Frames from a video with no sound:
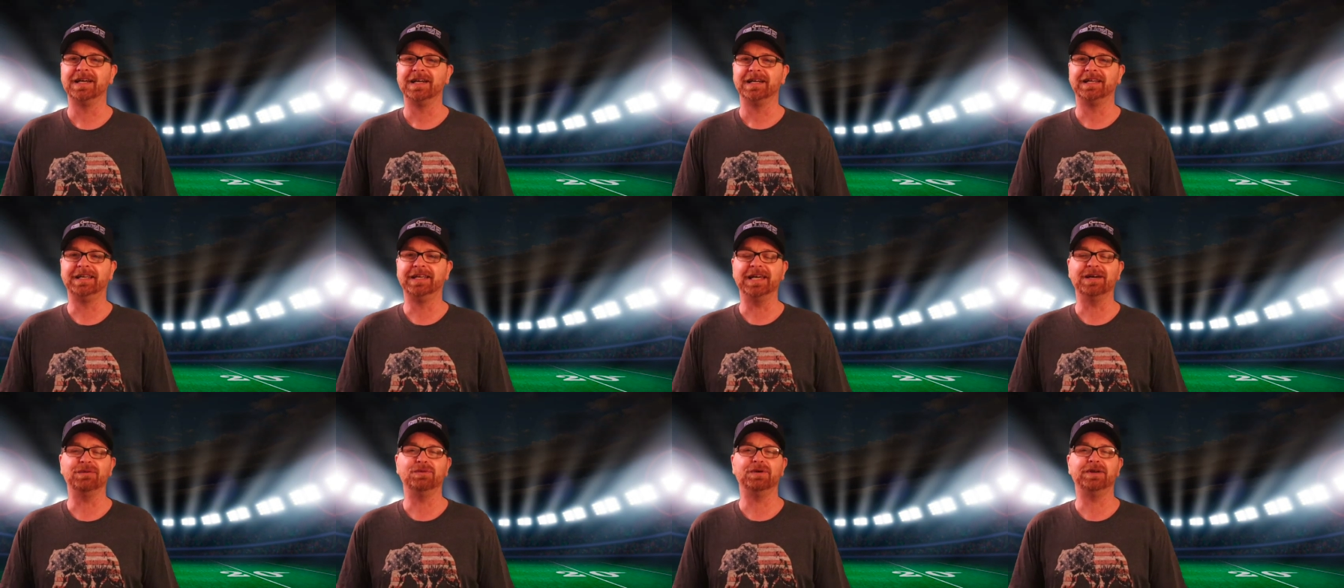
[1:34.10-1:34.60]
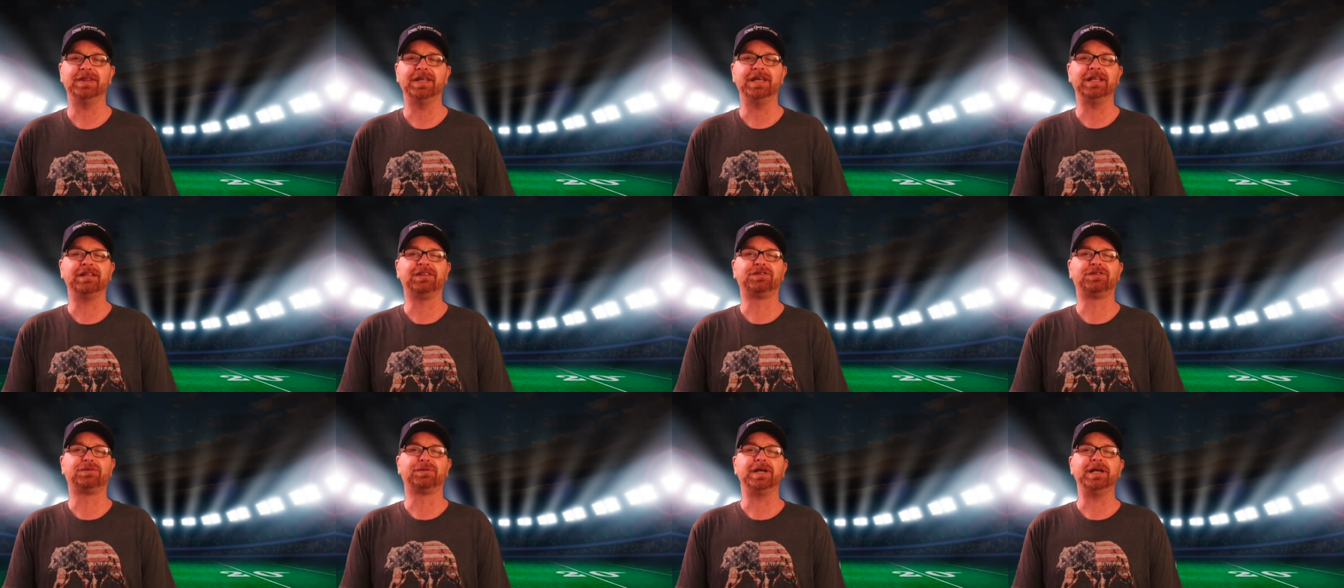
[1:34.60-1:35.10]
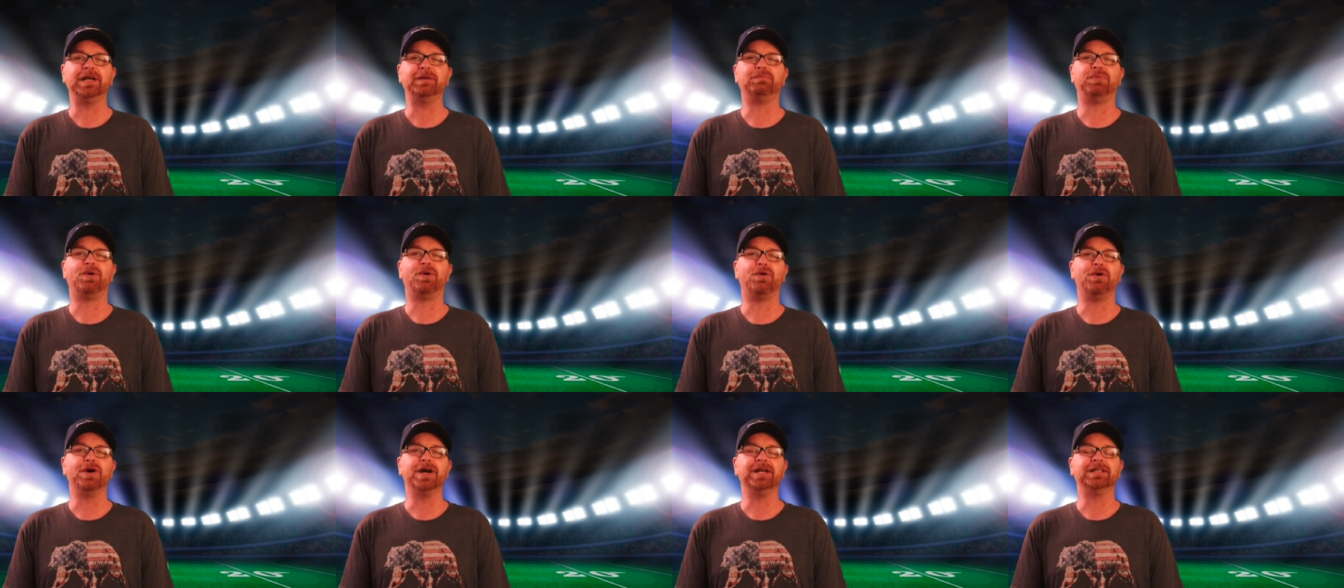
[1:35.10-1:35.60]
get within three
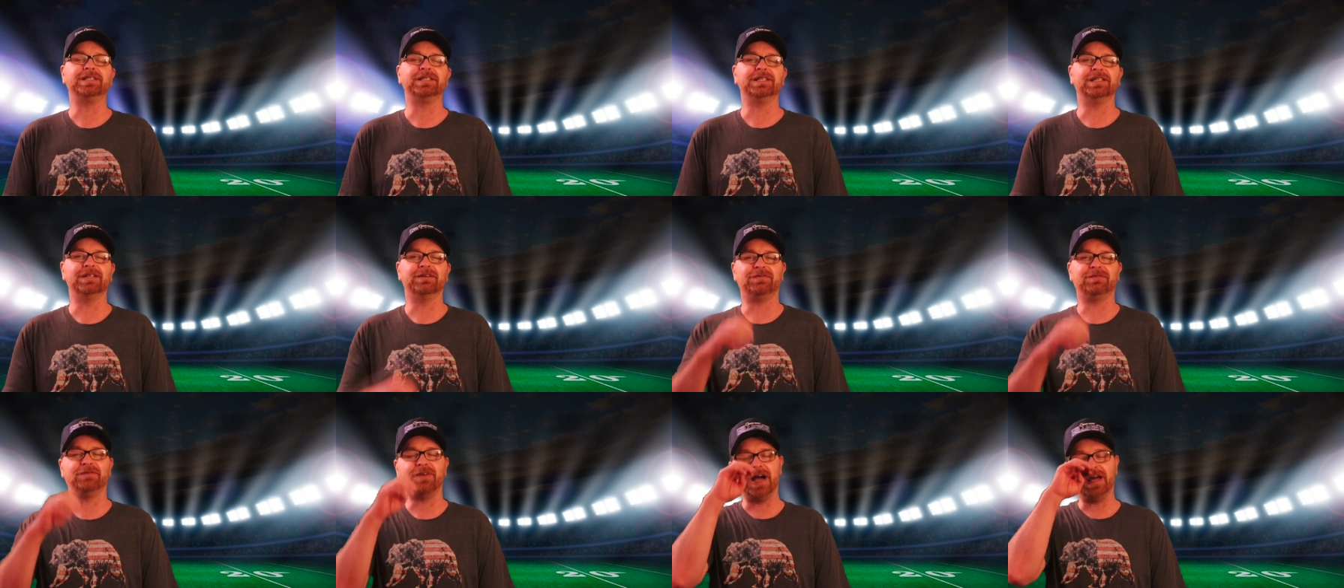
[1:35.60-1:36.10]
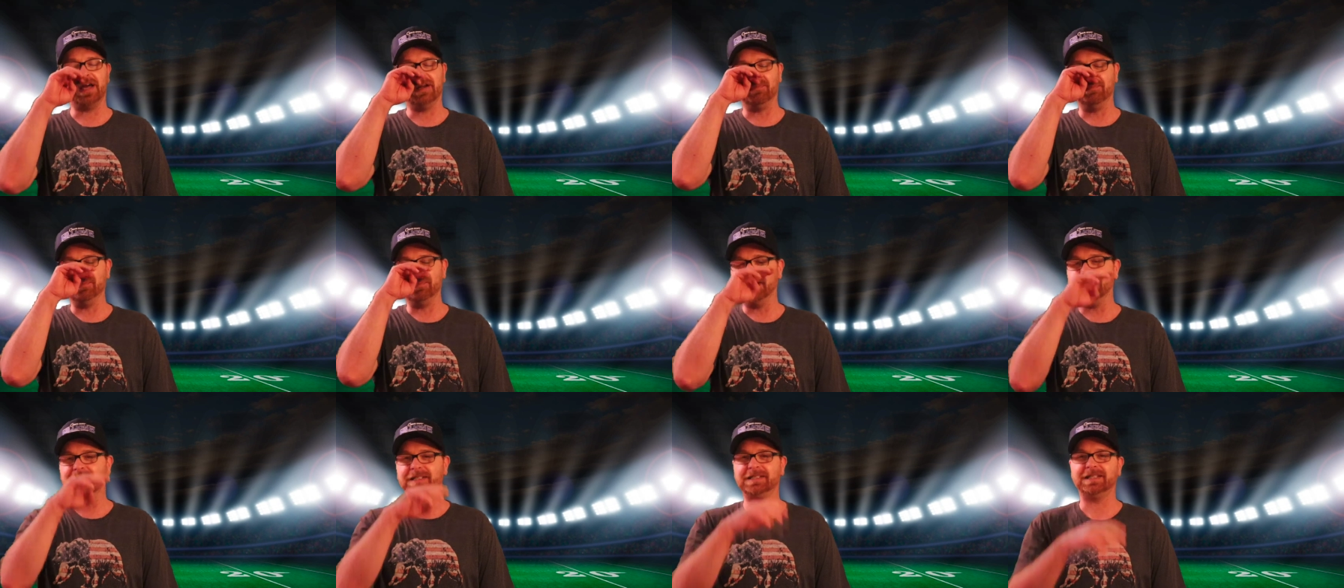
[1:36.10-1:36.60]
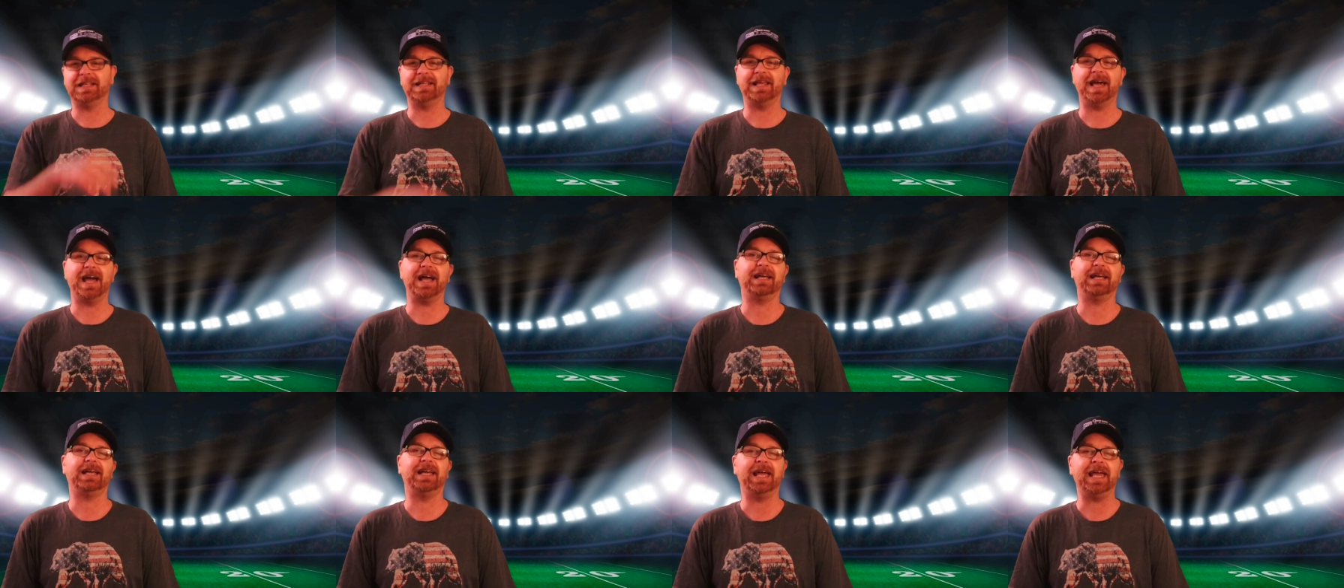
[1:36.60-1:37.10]
points in the final minutes of
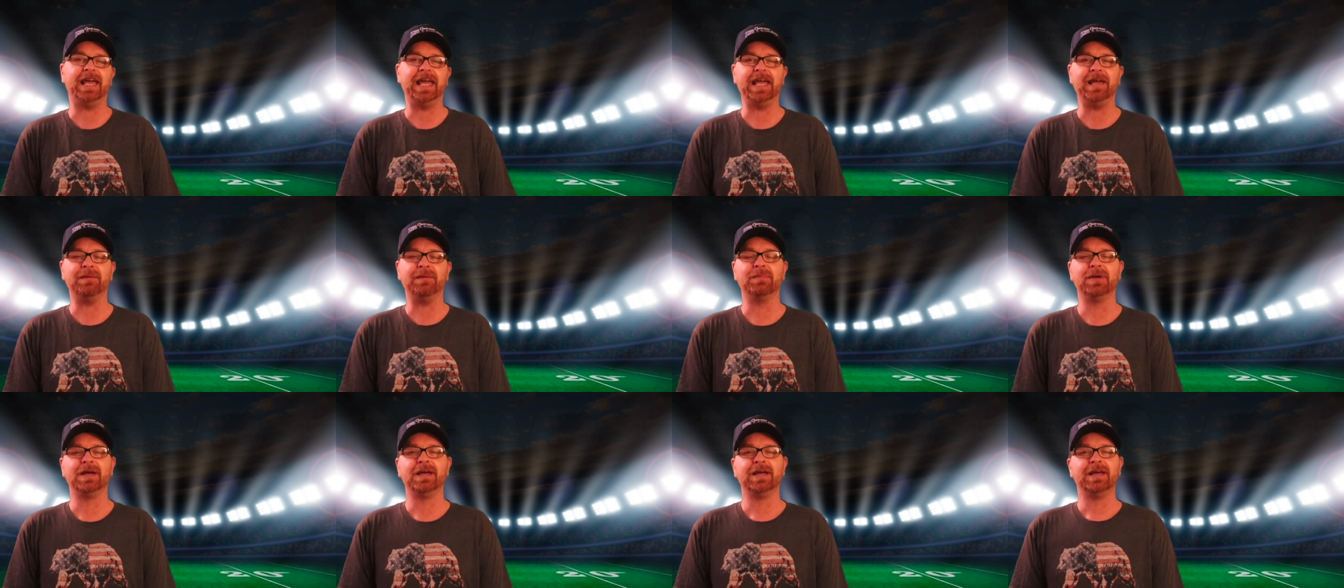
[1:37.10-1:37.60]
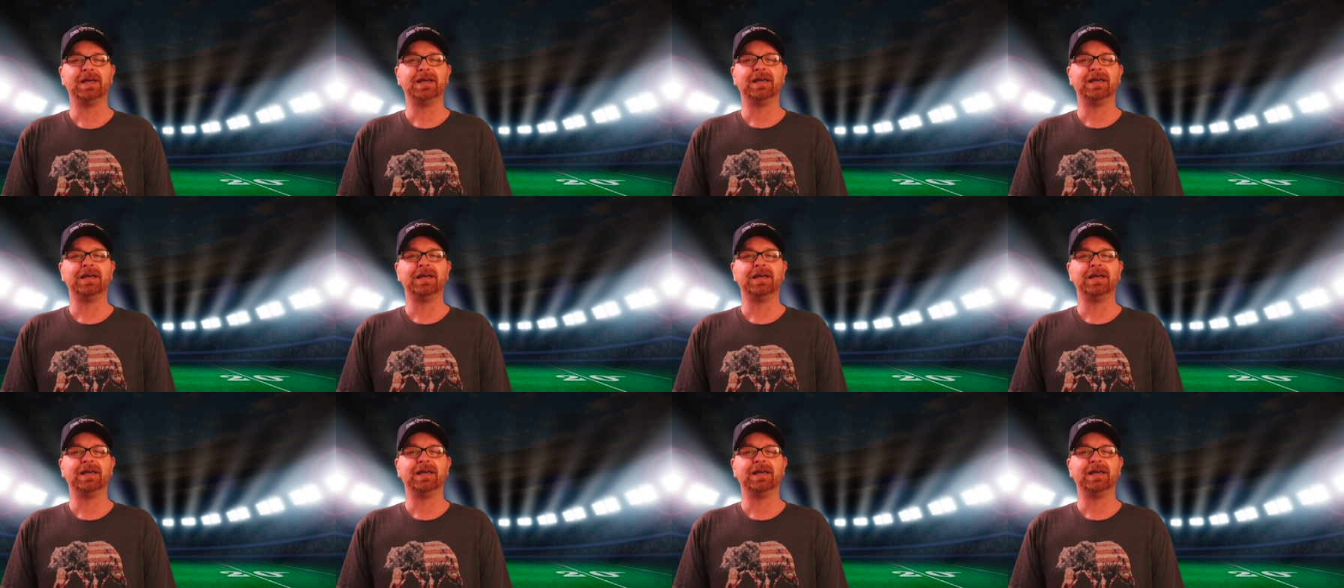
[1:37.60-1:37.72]
that game.